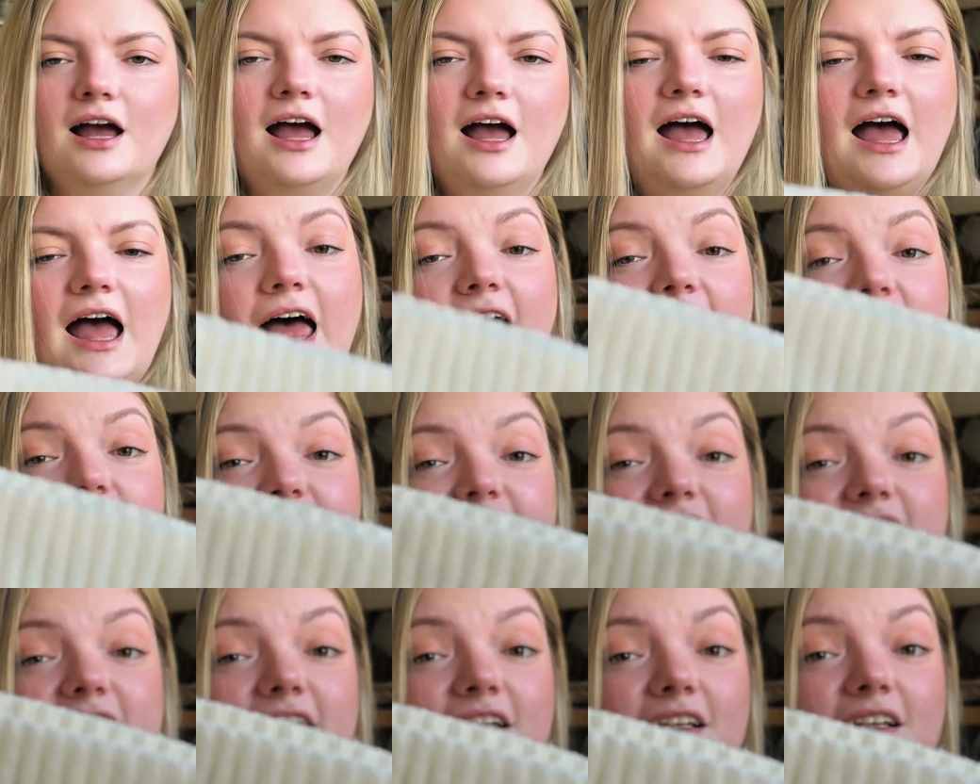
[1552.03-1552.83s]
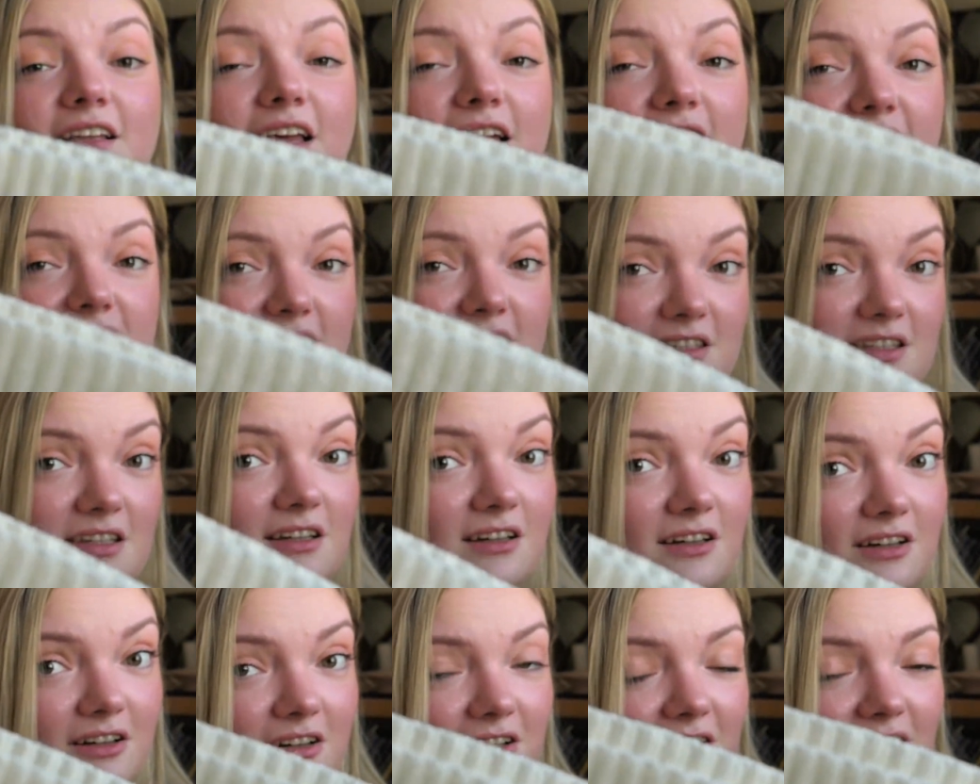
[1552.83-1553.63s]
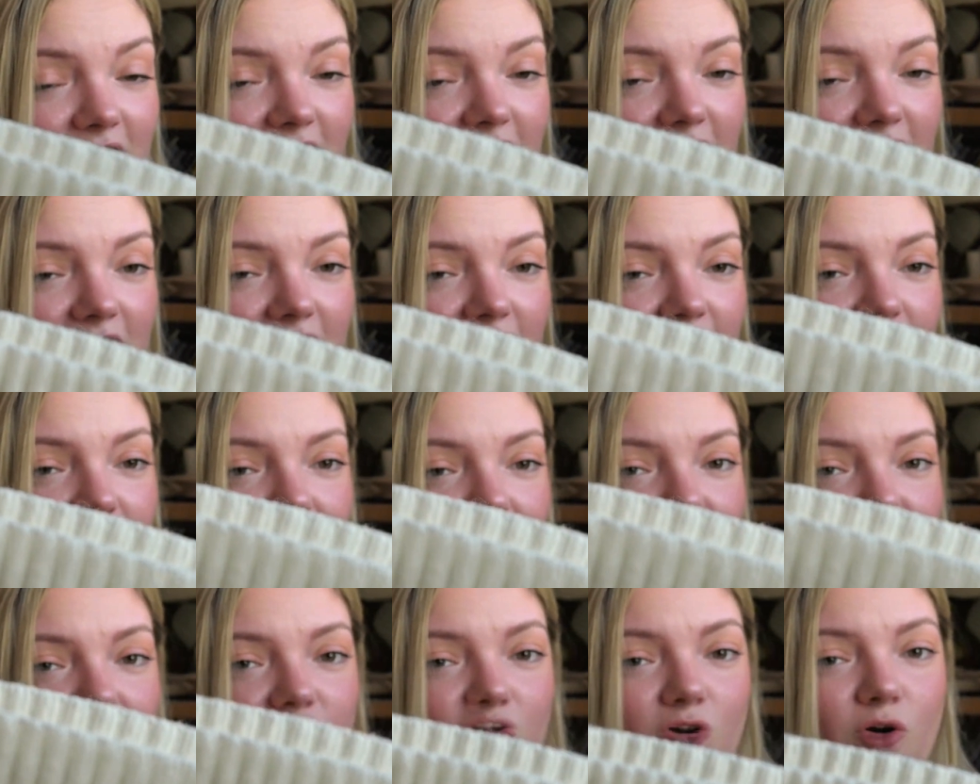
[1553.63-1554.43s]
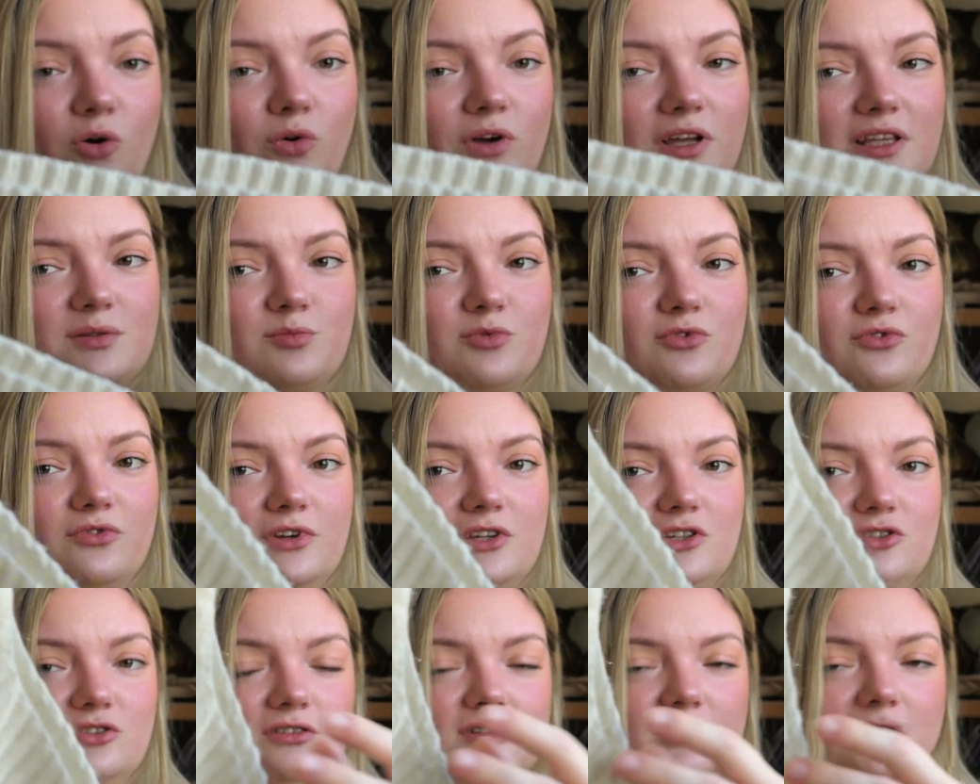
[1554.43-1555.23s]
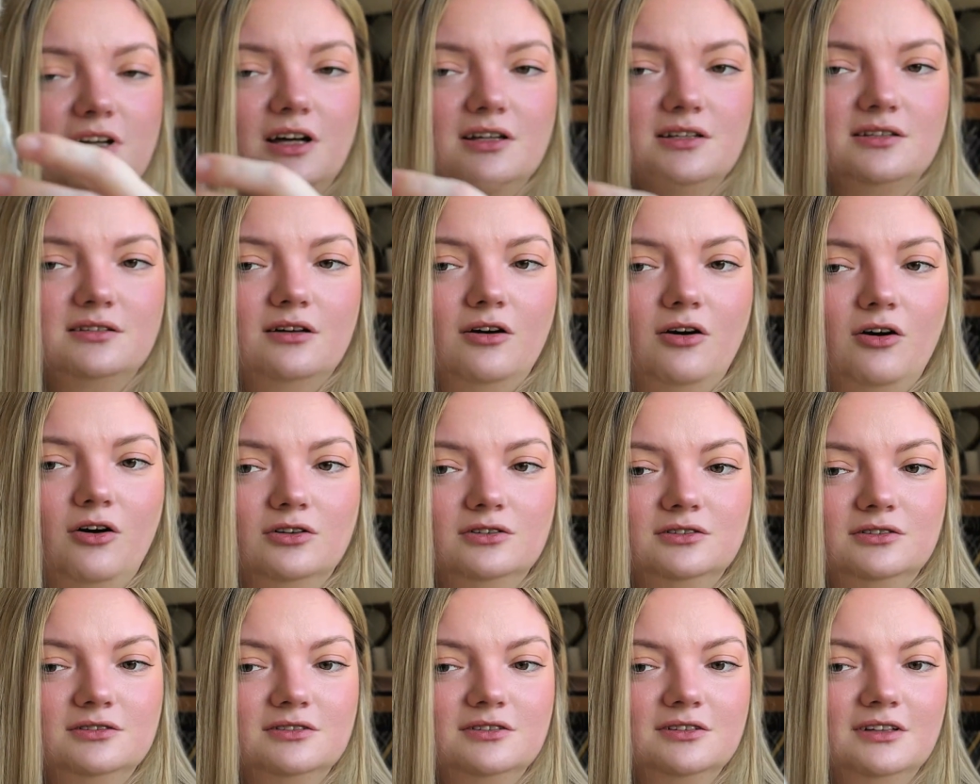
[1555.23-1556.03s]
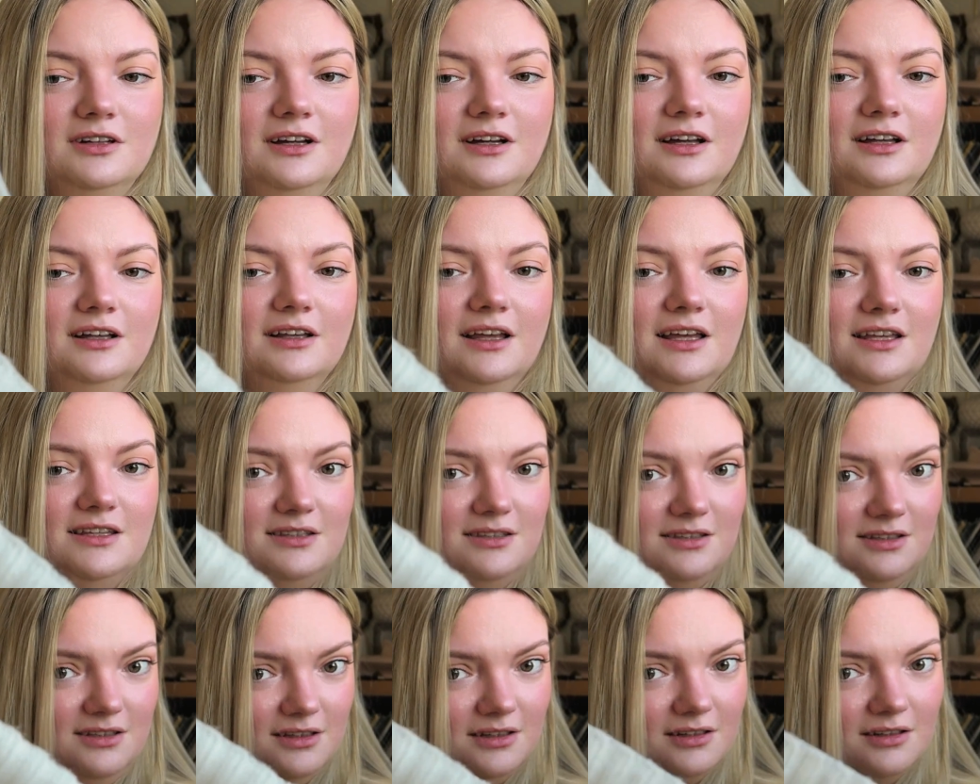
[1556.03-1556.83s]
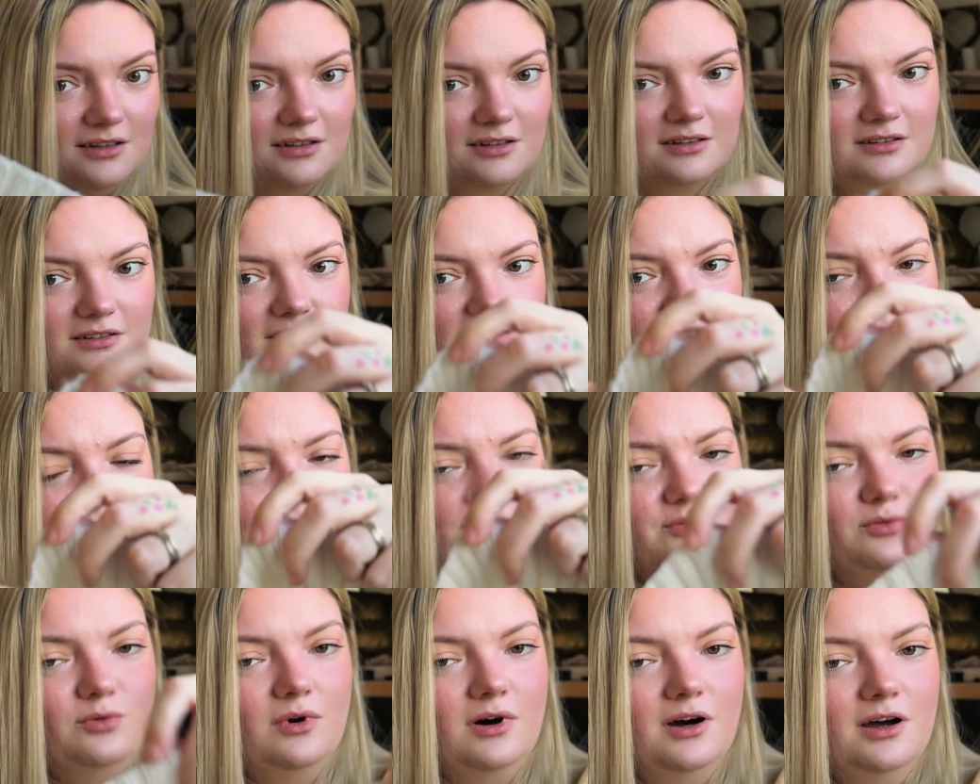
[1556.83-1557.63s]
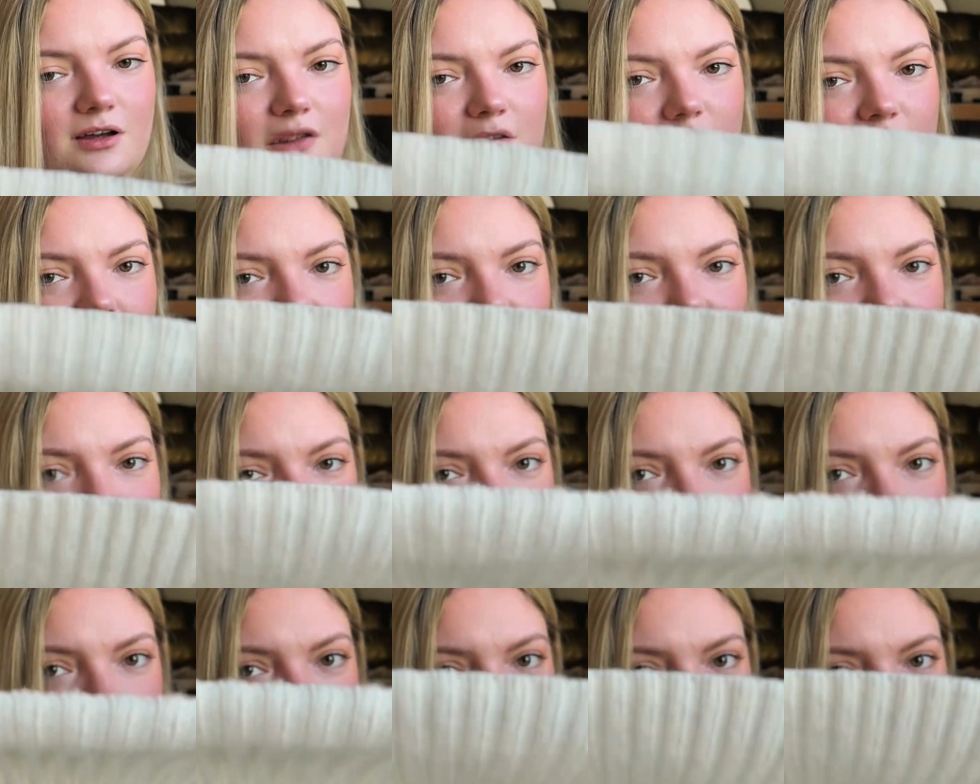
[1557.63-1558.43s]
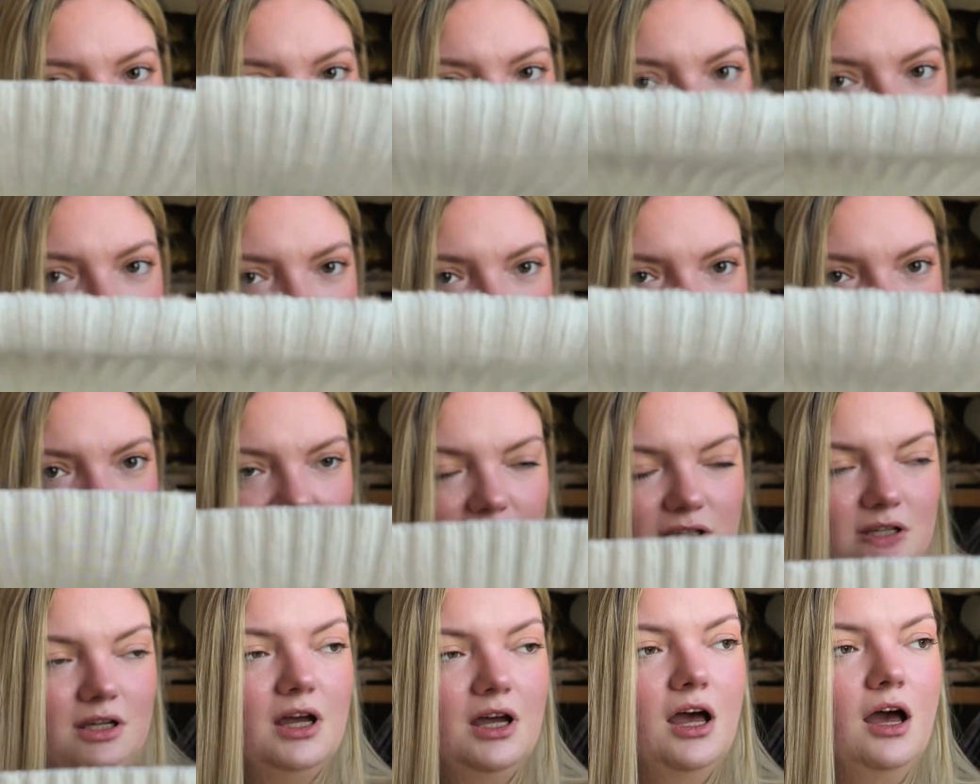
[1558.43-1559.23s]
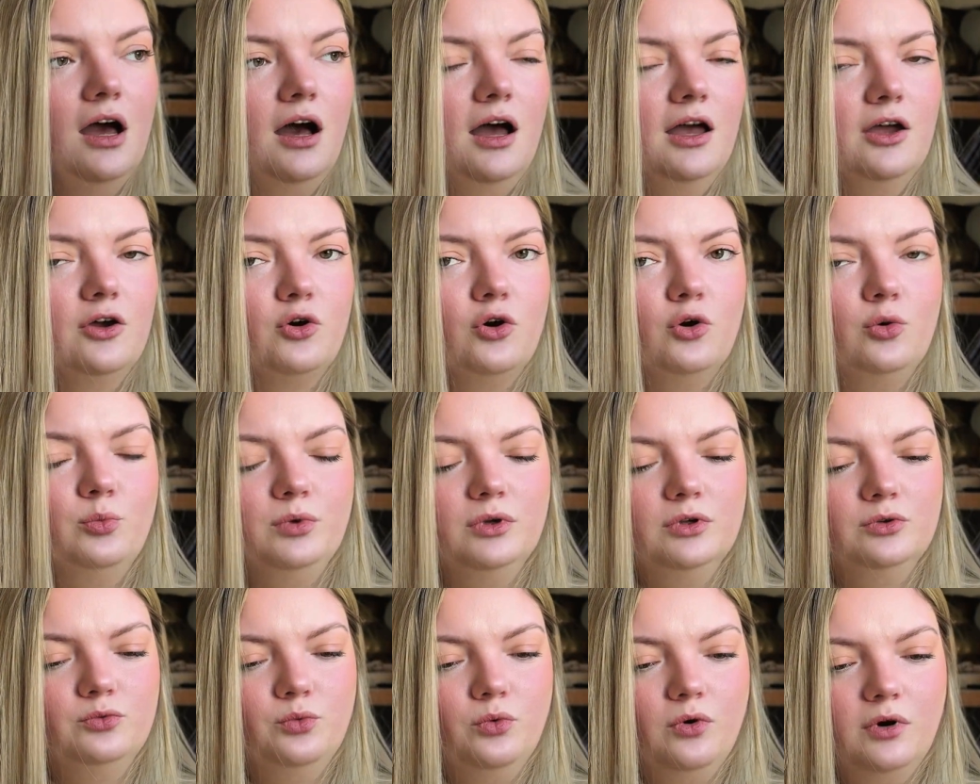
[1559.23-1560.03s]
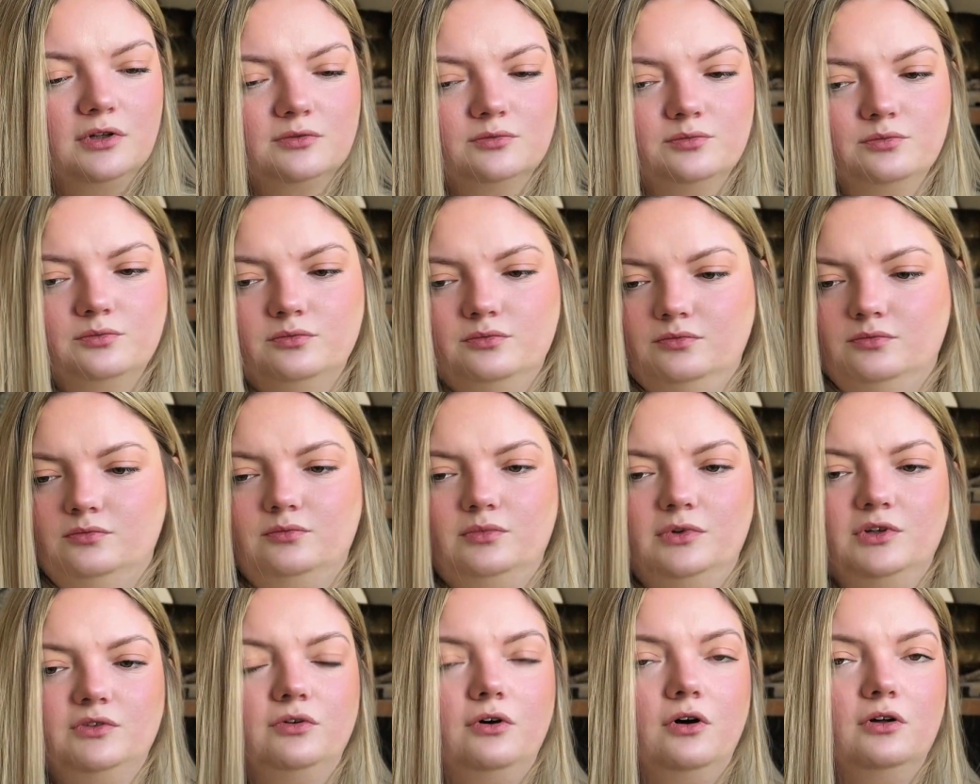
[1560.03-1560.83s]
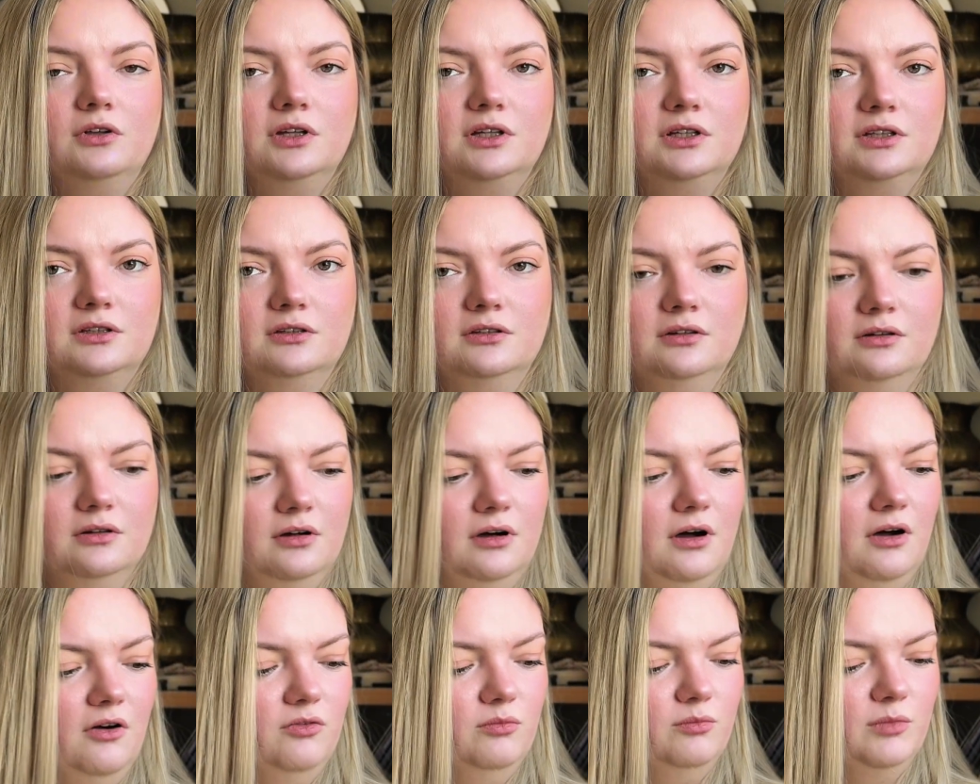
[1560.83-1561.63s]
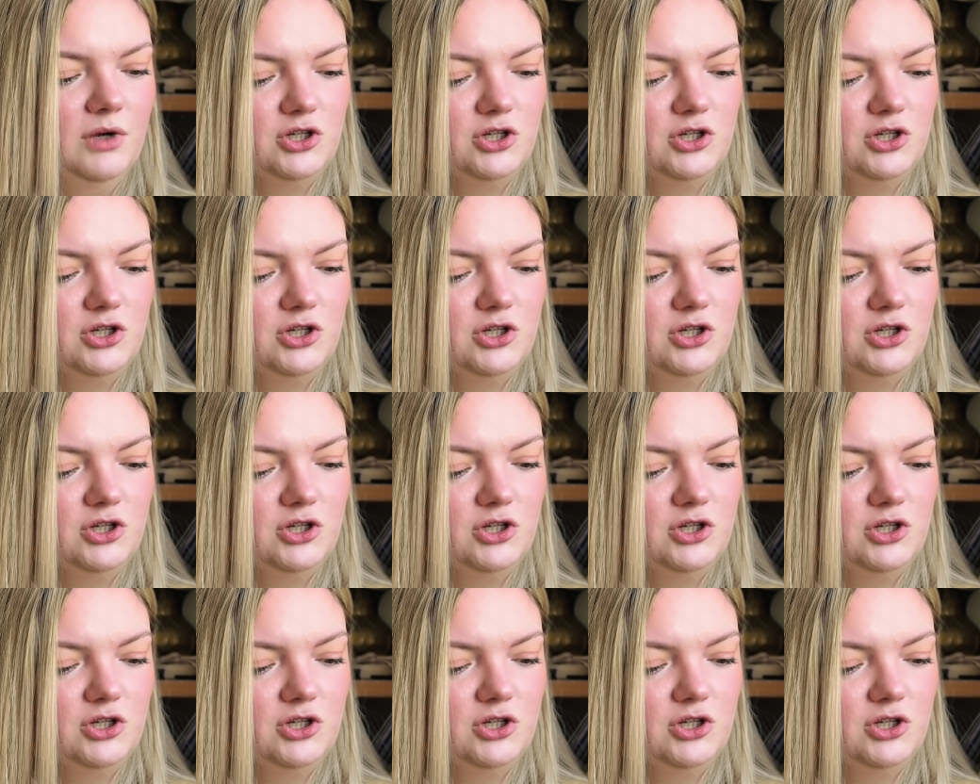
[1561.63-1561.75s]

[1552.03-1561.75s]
and elastic. So it's provisional cast on elastic, that's why it's really stretchy. I hope it won't be falling off my